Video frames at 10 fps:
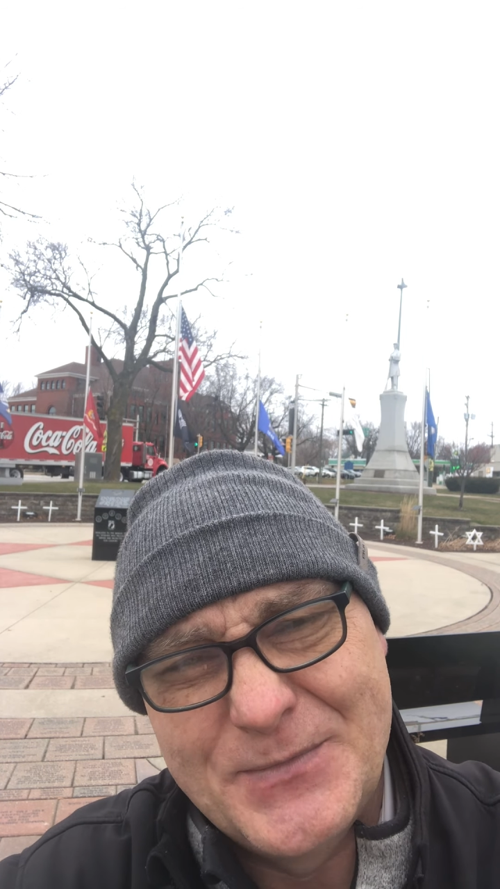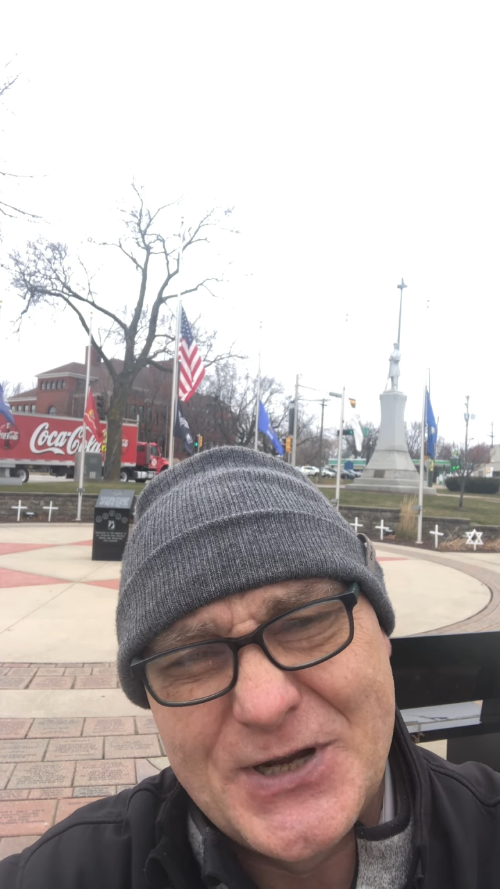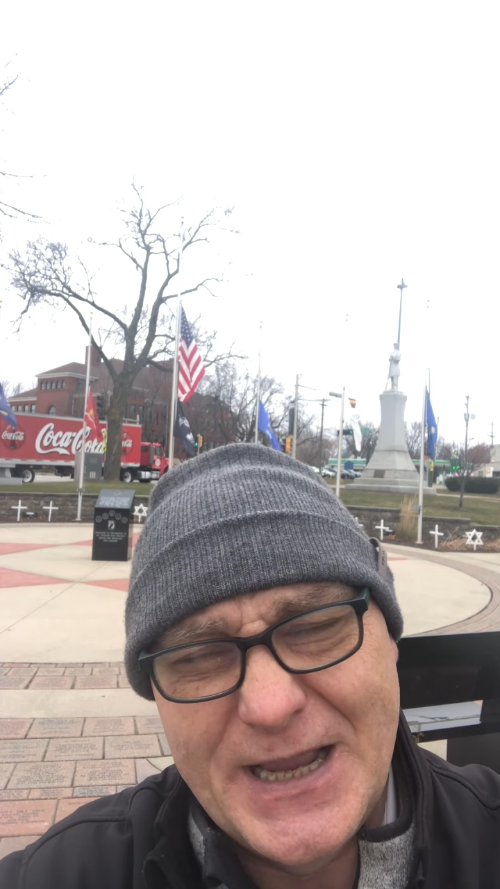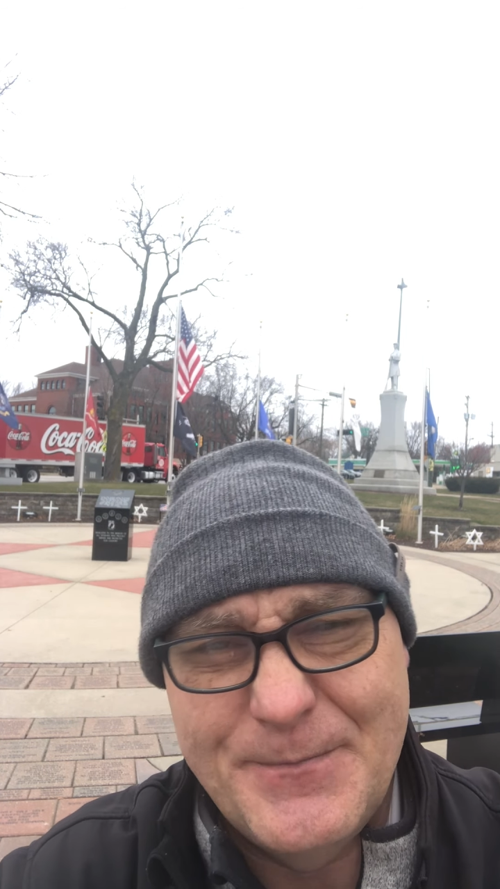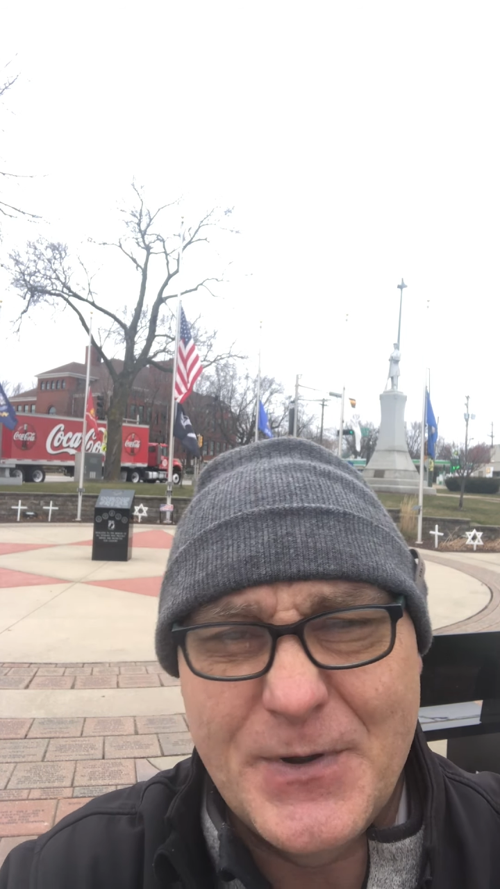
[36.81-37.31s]

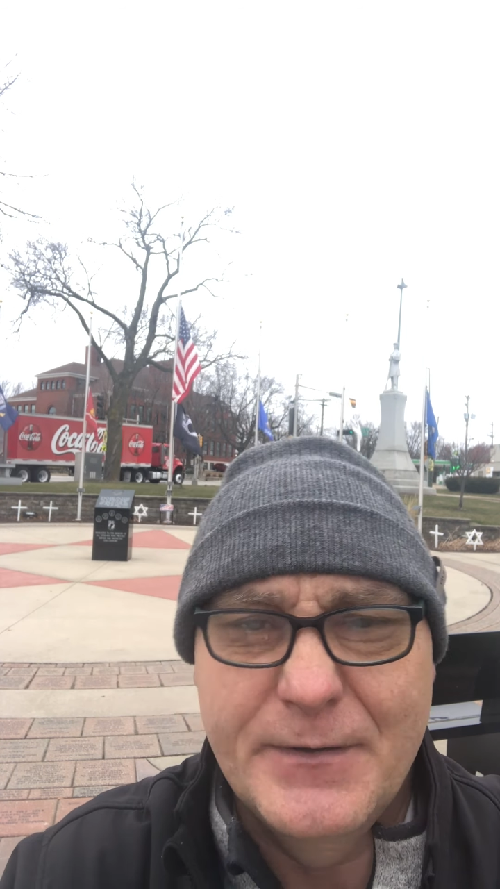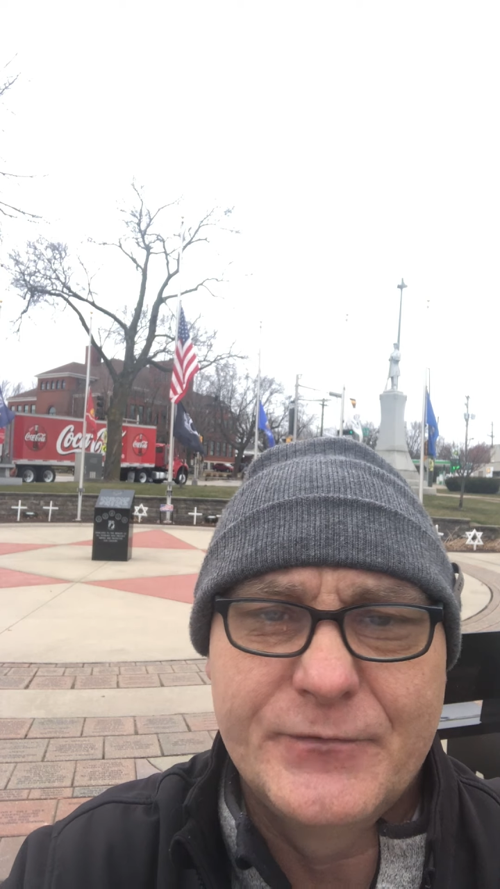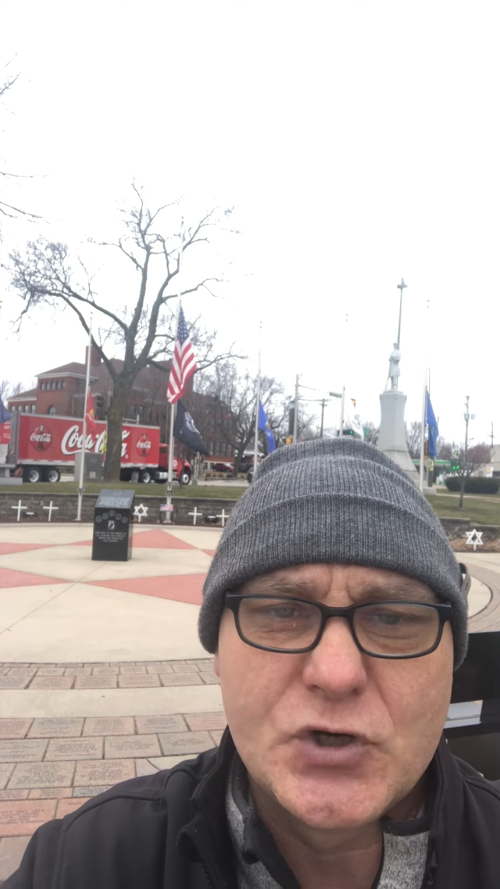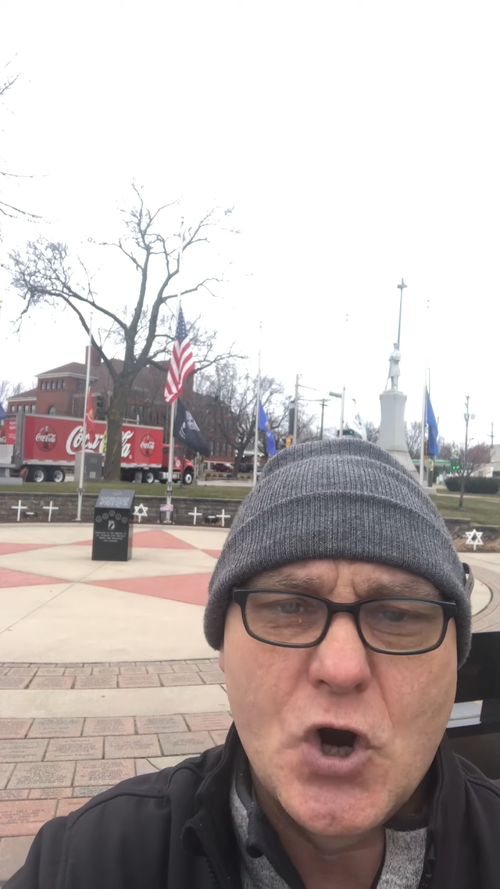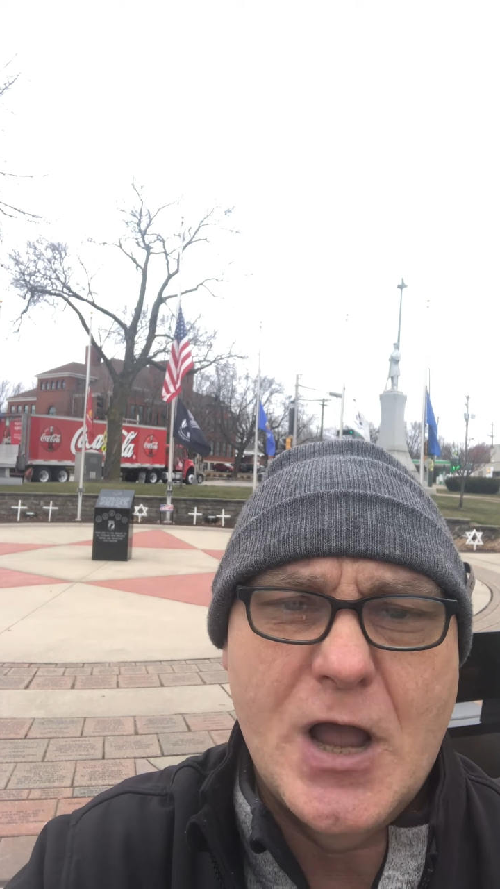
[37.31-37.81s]
type of
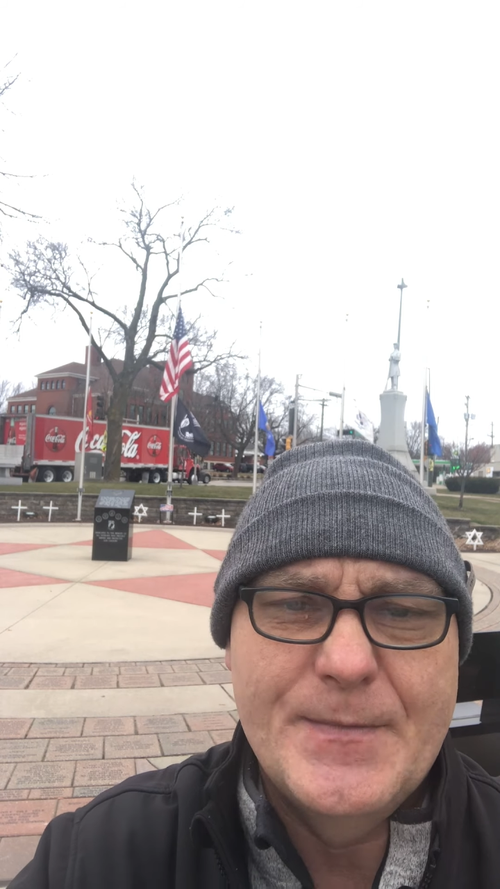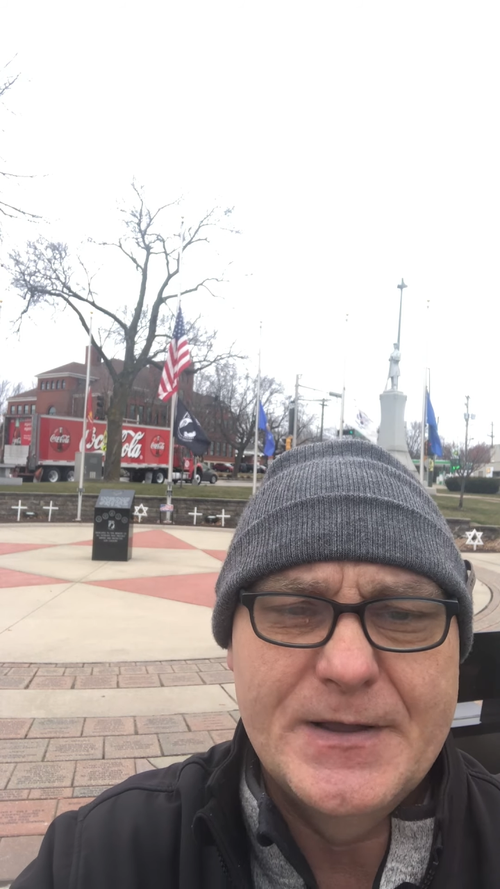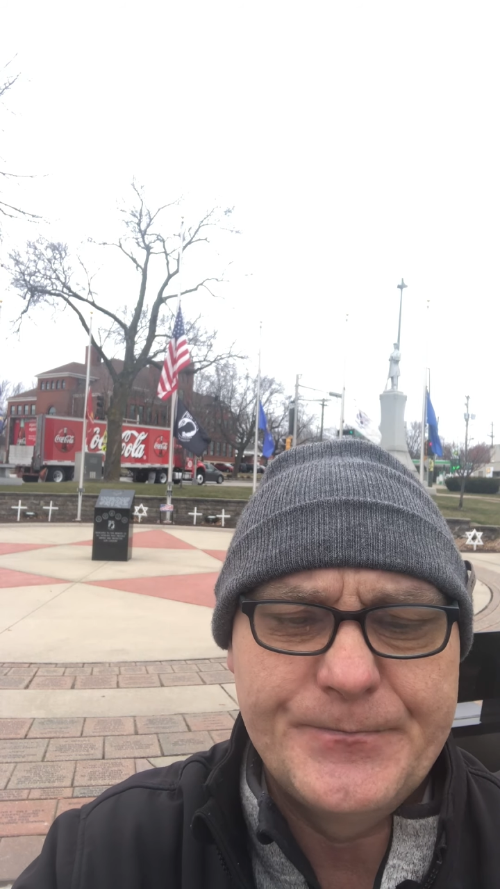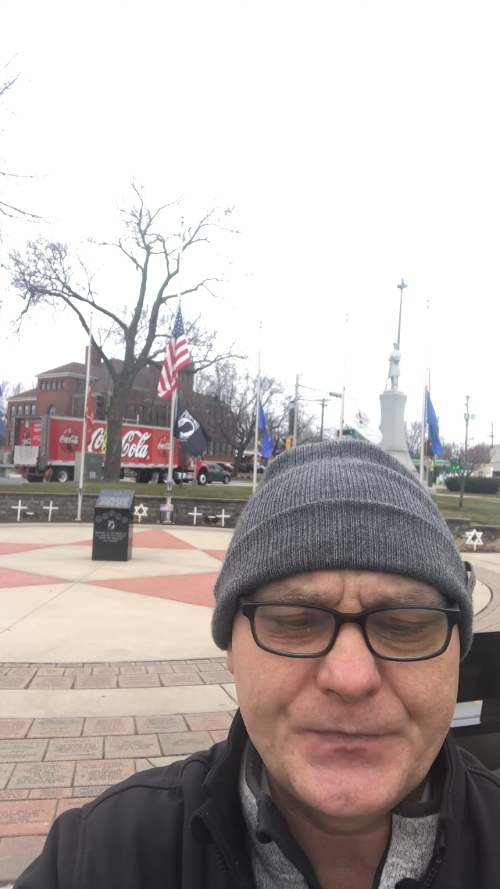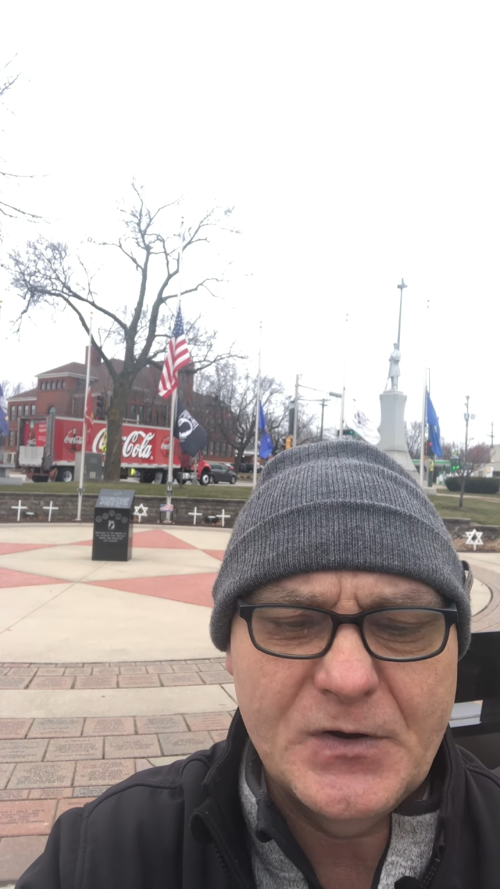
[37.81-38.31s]
trauma